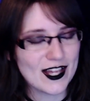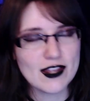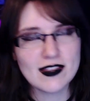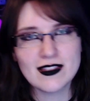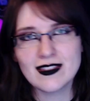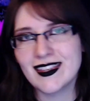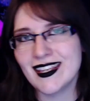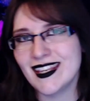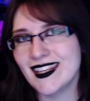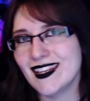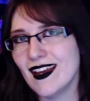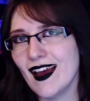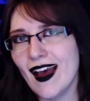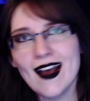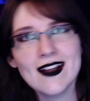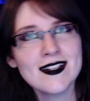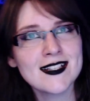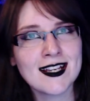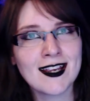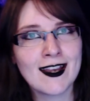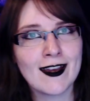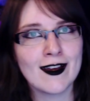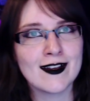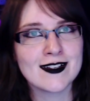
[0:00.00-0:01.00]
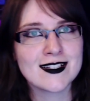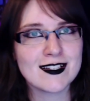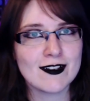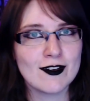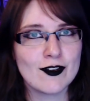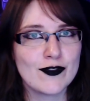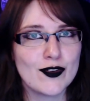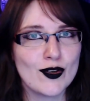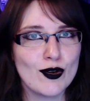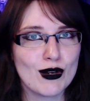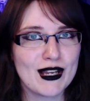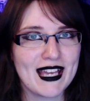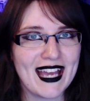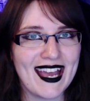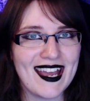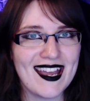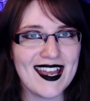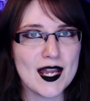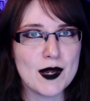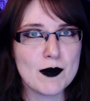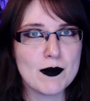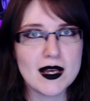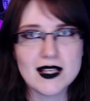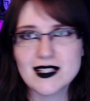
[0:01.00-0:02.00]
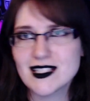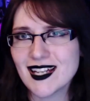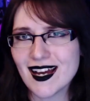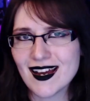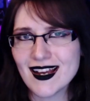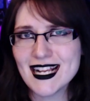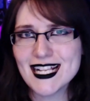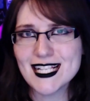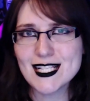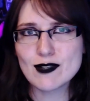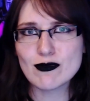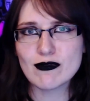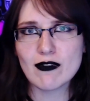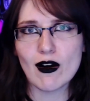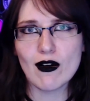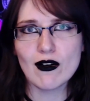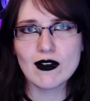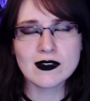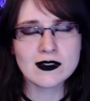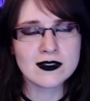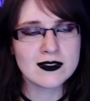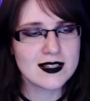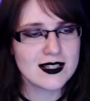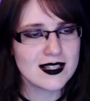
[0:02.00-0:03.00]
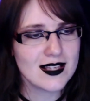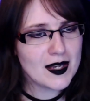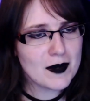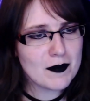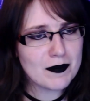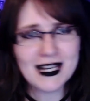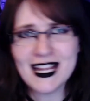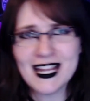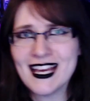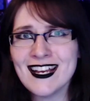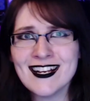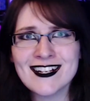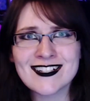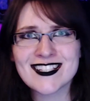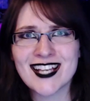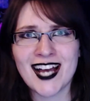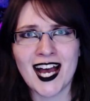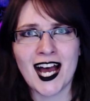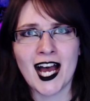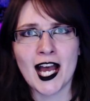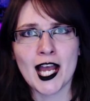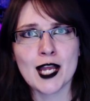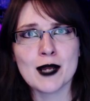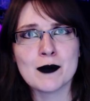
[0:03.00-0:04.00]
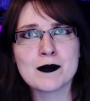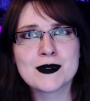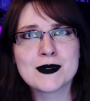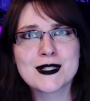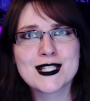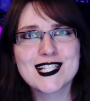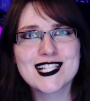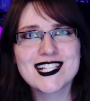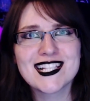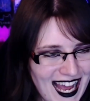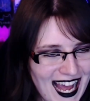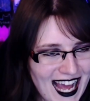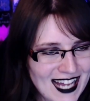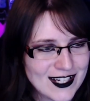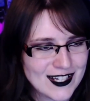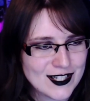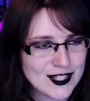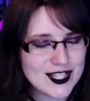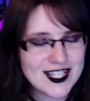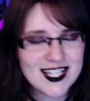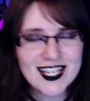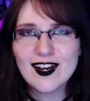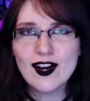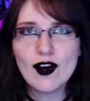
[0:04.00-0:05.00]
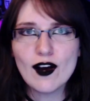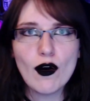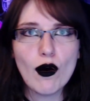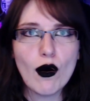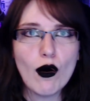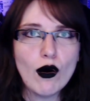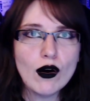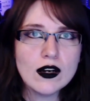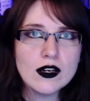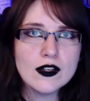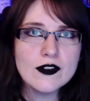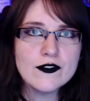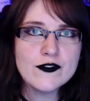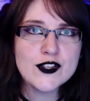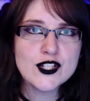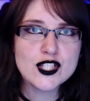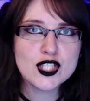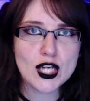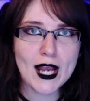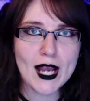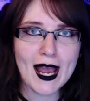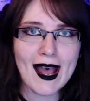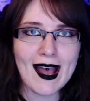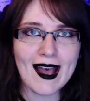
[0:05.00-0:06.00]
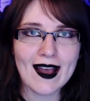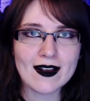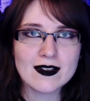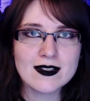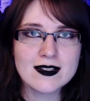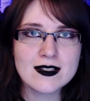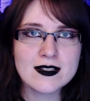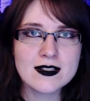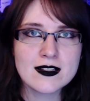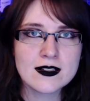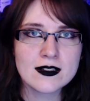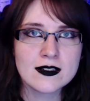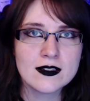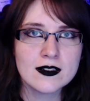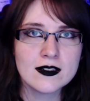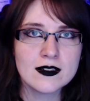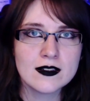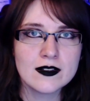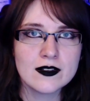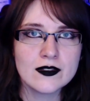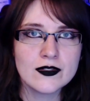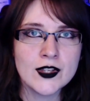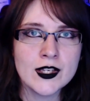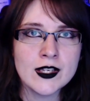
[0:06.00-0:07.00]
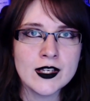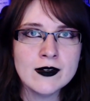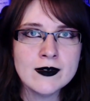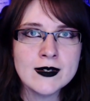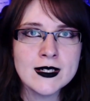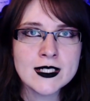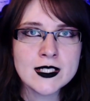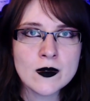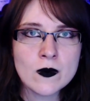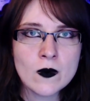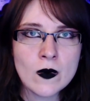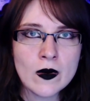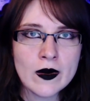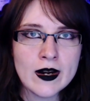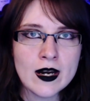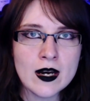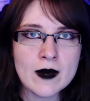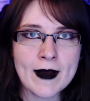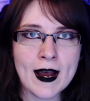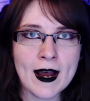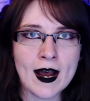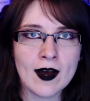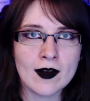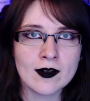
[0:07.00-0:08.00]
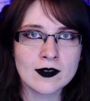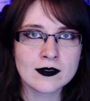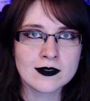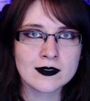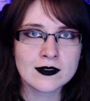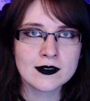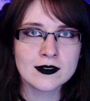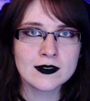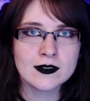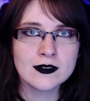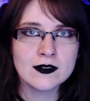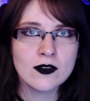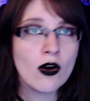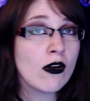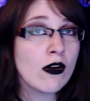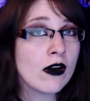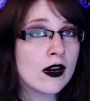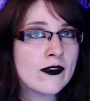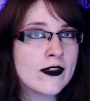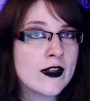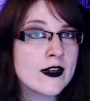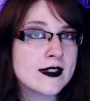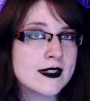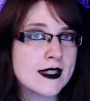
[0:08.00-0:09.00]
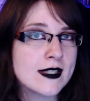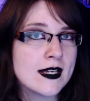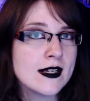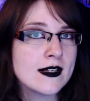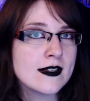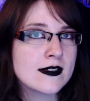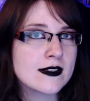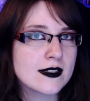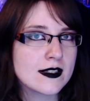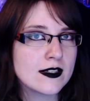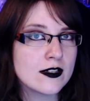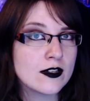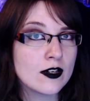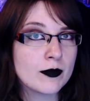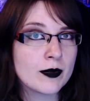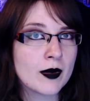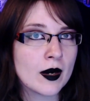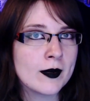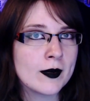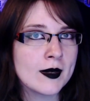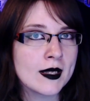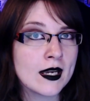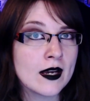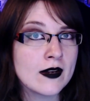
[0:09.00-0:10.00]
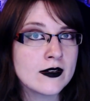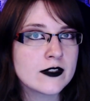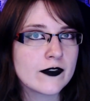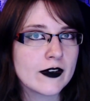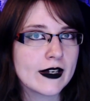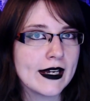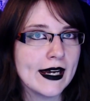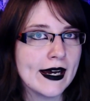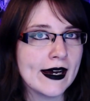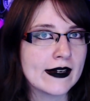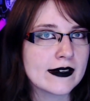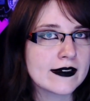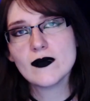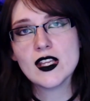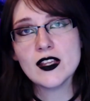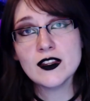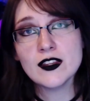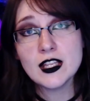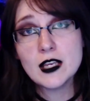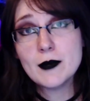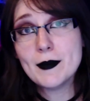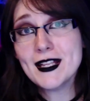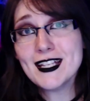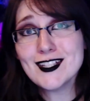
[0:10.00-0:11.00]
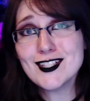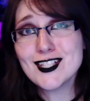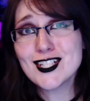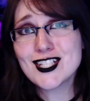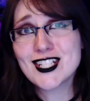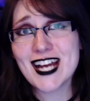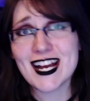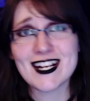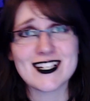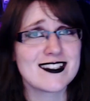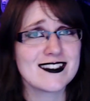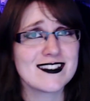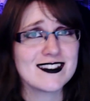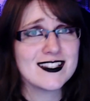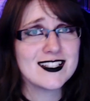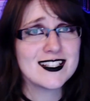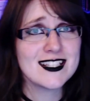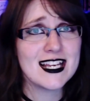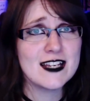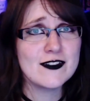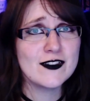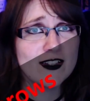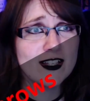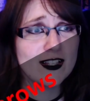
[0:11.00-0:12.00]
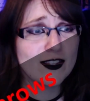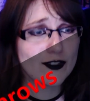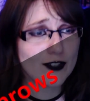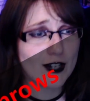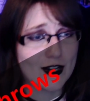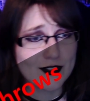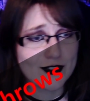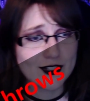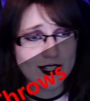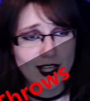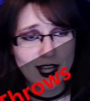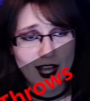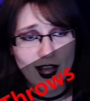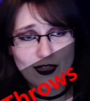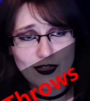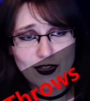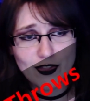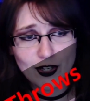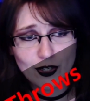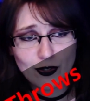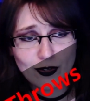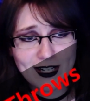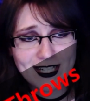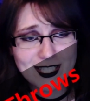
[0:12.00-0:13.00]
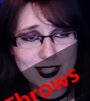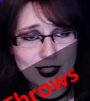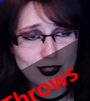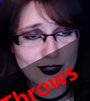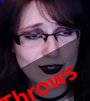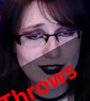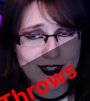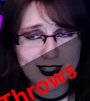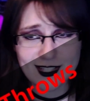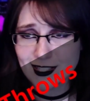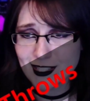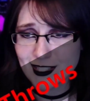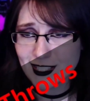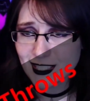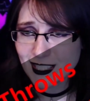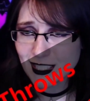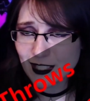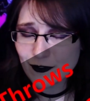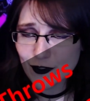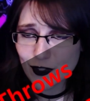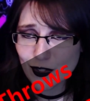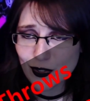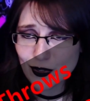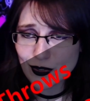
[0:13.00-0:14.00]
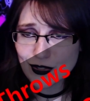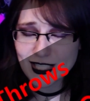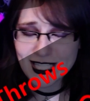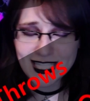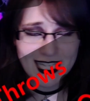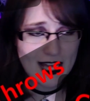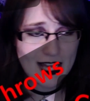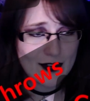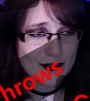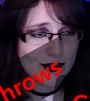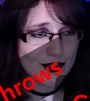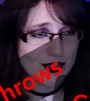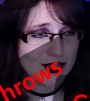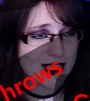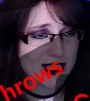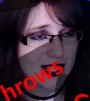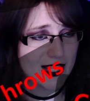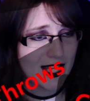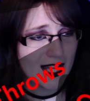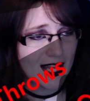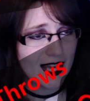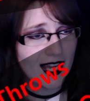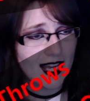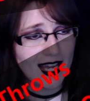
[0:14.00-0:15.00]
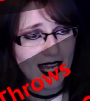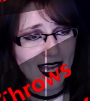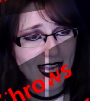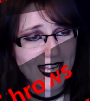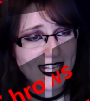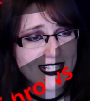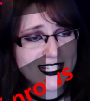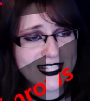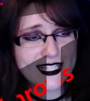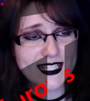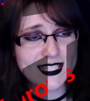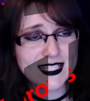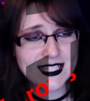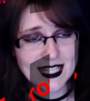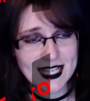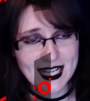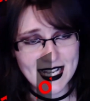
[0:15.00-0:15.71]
the etiquette of your game, dice rolls, player types, and all of the checks that you need to worry about. All of those things that you're probably going to forget. The ability checks, the saving throws, the criticals, the difficulty levels. It's